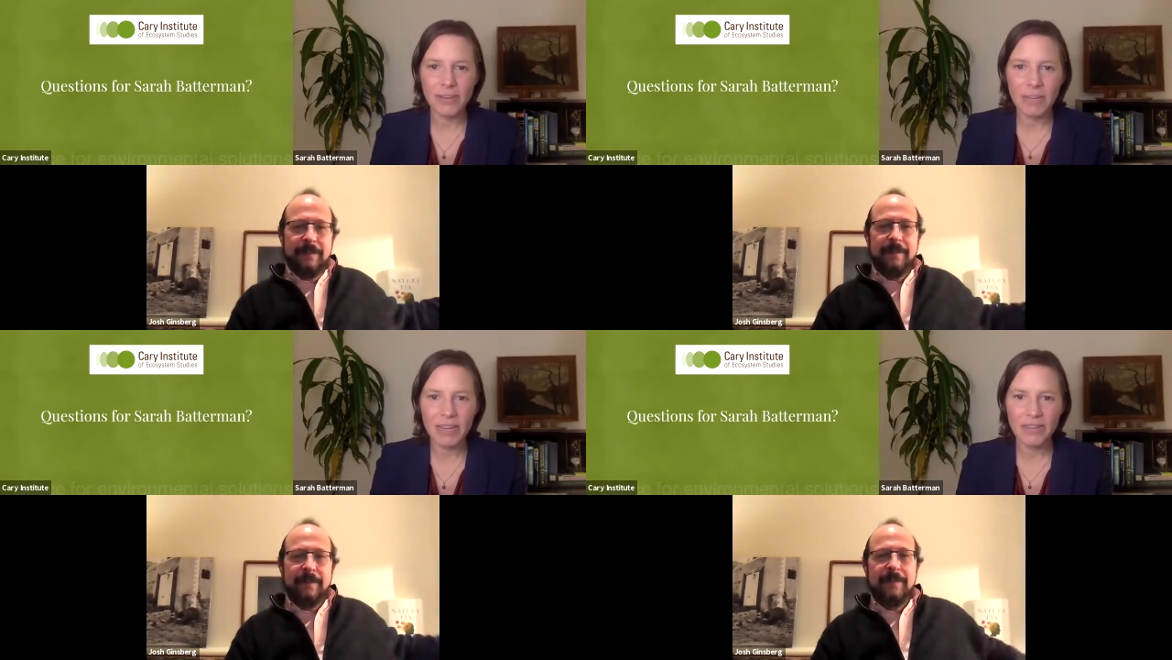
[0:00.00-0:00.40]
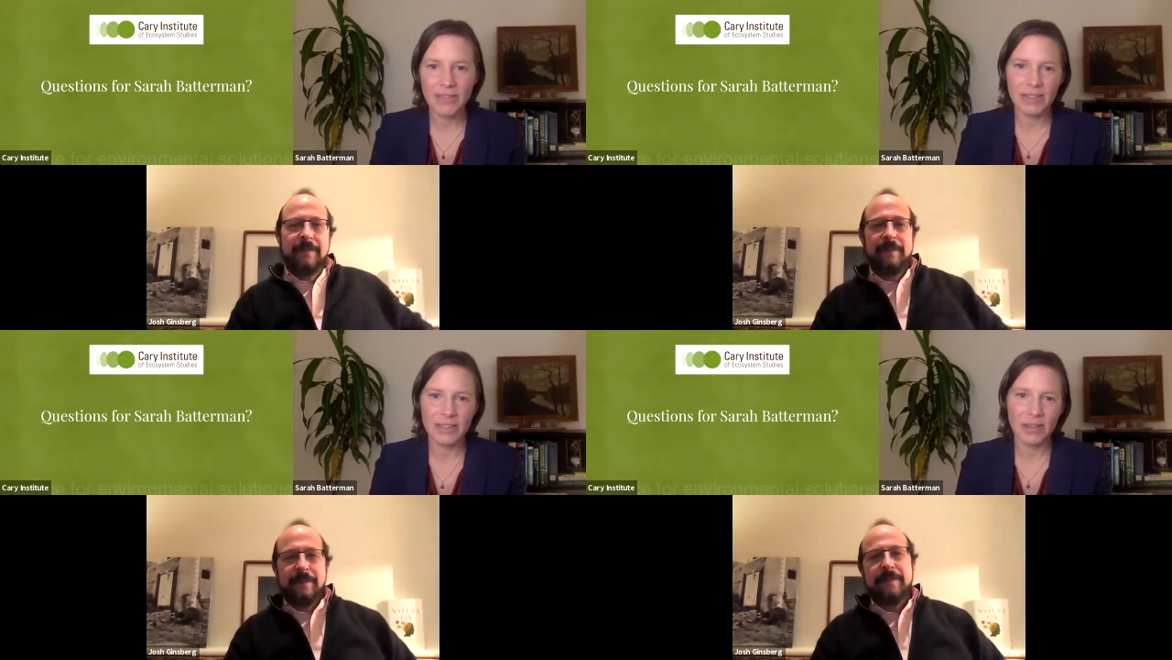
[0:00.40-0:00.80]
Speaker 1: for beef.
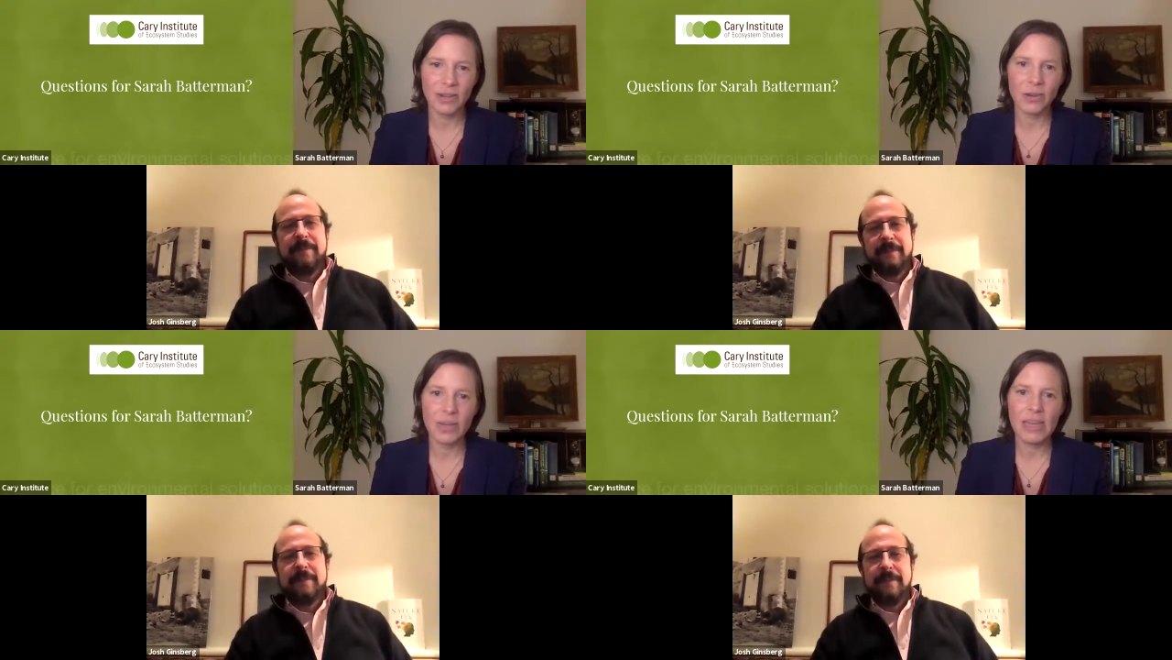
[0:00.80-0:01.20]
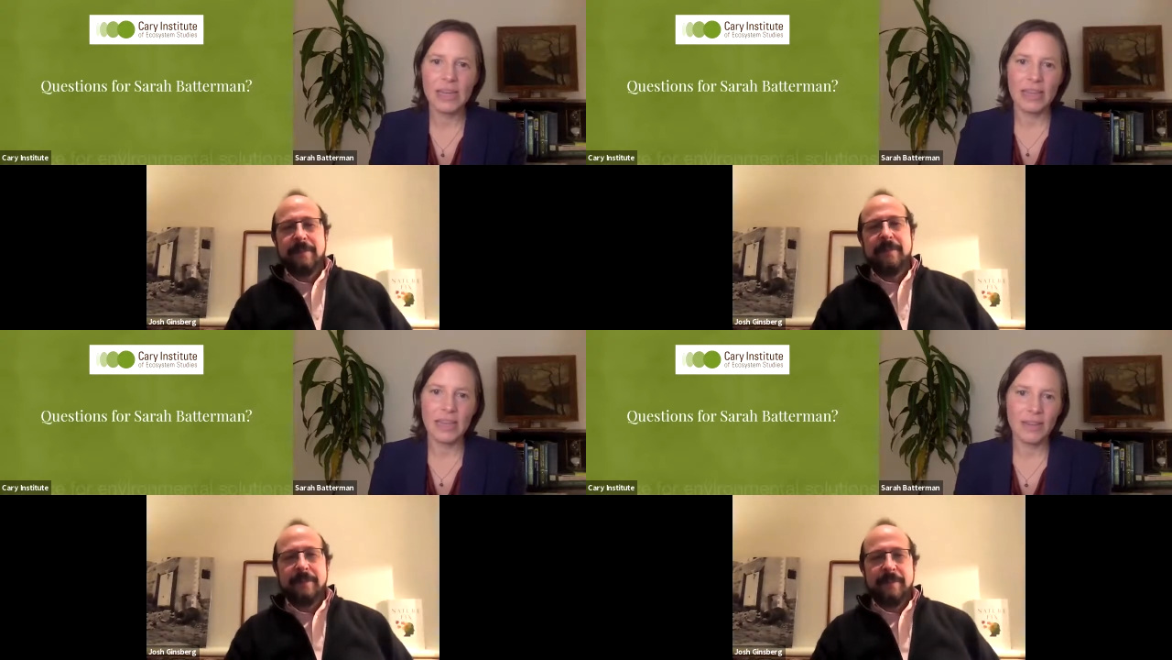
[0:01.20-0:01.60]
And so
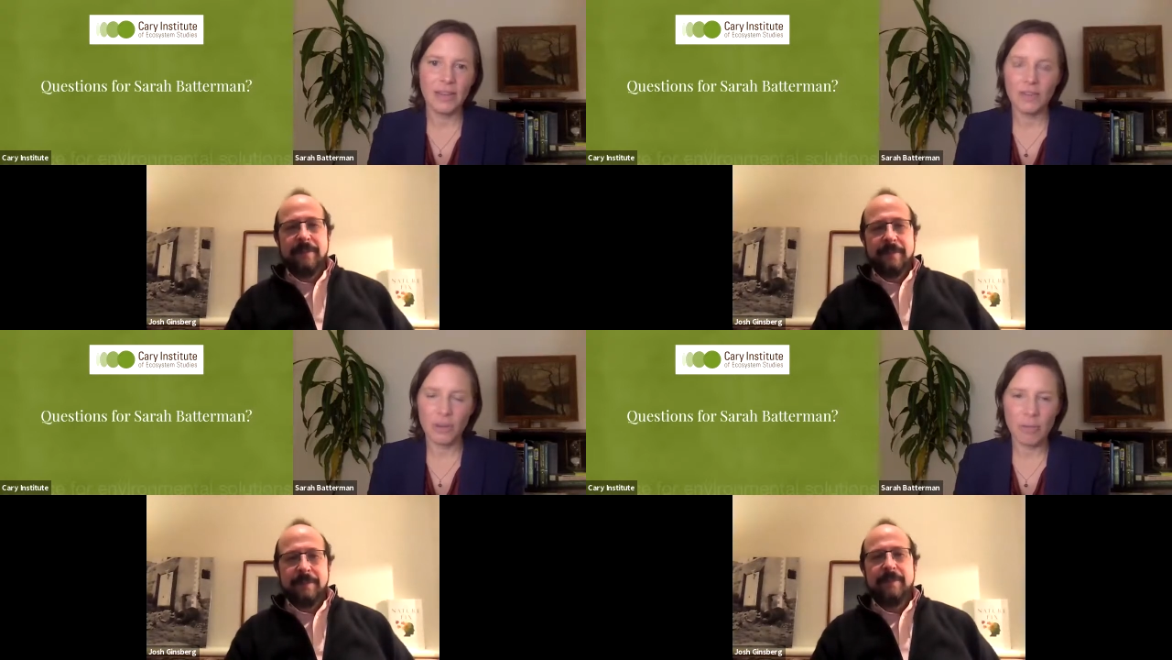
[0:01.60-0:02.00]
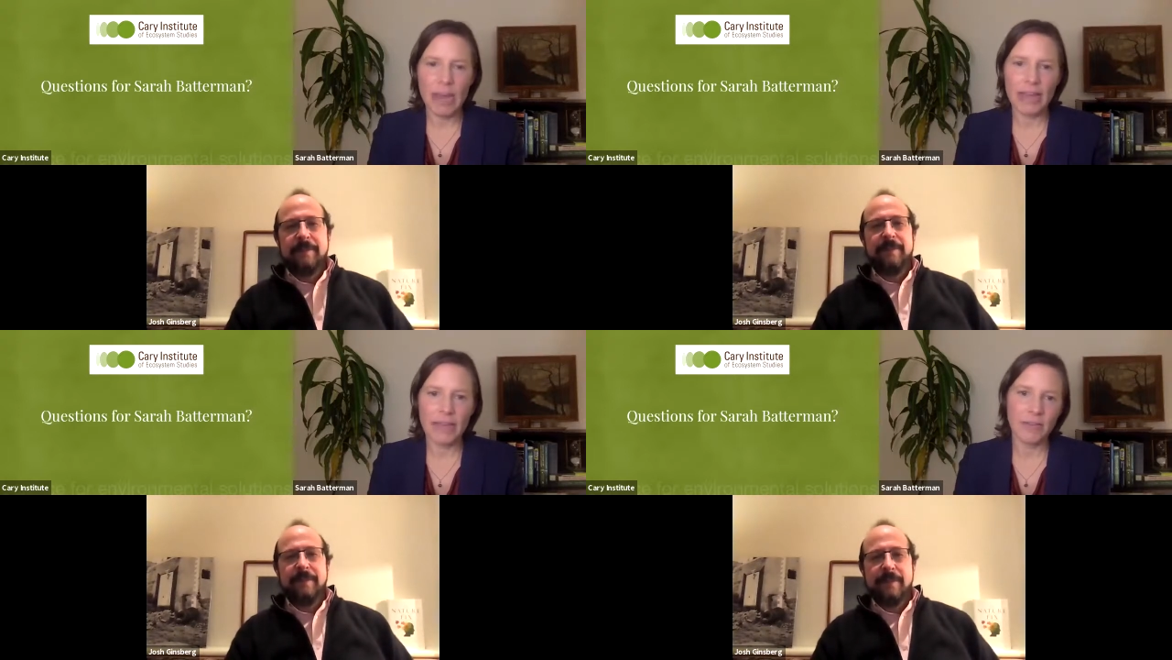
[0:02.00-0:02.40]
even if you're
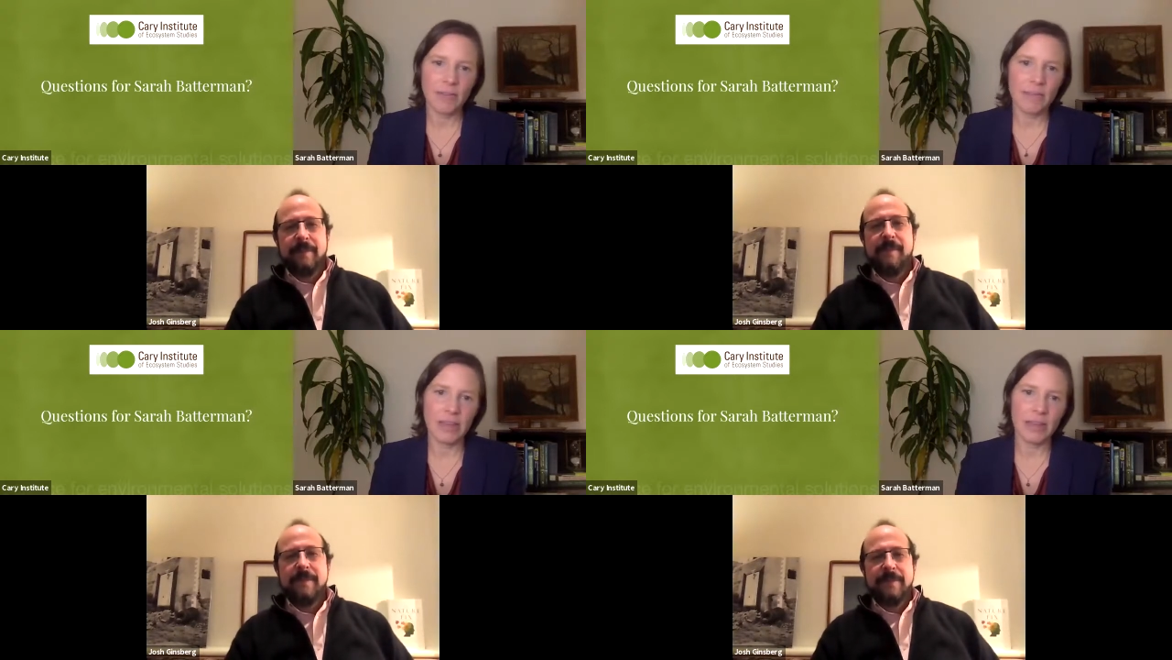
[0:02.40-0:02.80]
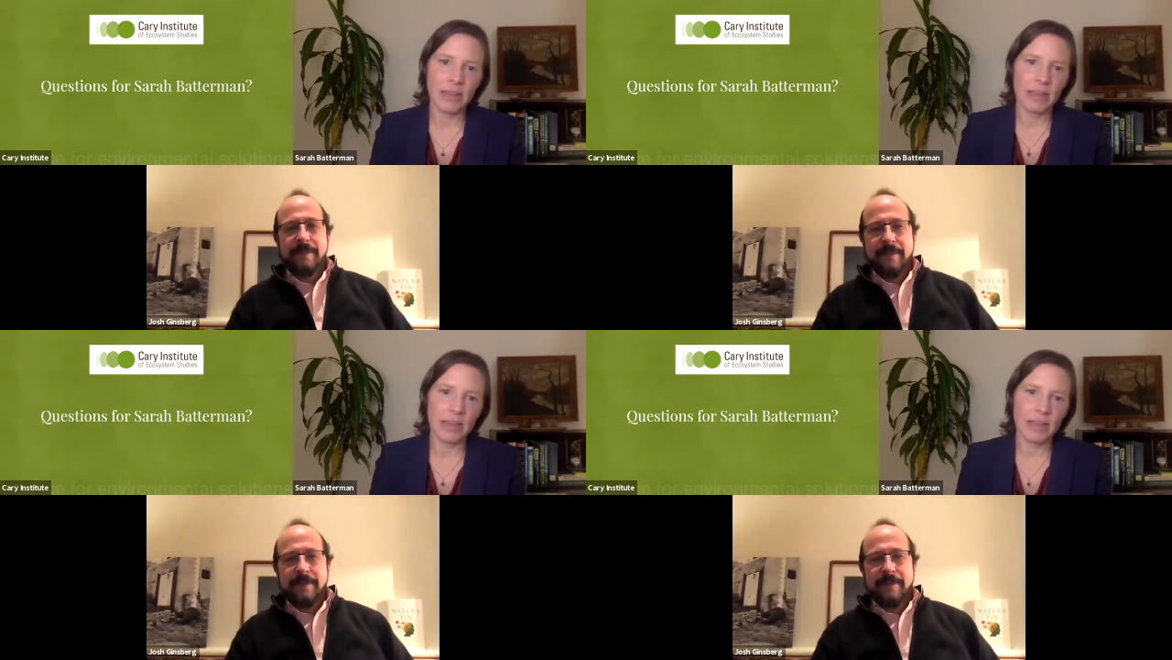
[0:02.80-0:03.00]
buying it from the